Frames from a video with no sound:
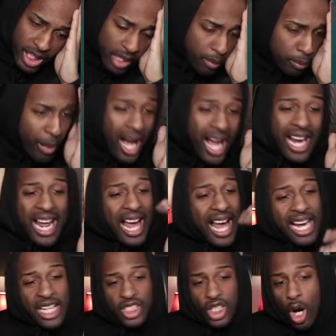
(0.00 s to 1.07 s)
My
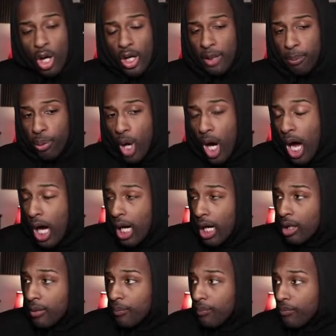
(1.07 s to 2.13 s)
head is hurting,
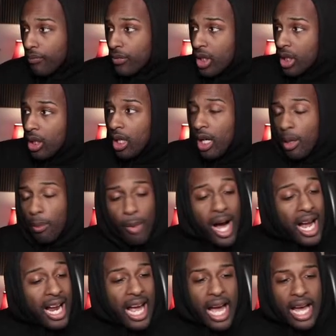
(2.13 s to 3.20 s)
bruh! My
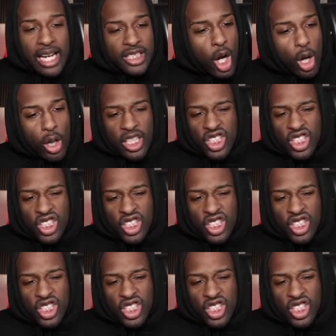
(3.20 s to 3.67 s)
head is hurting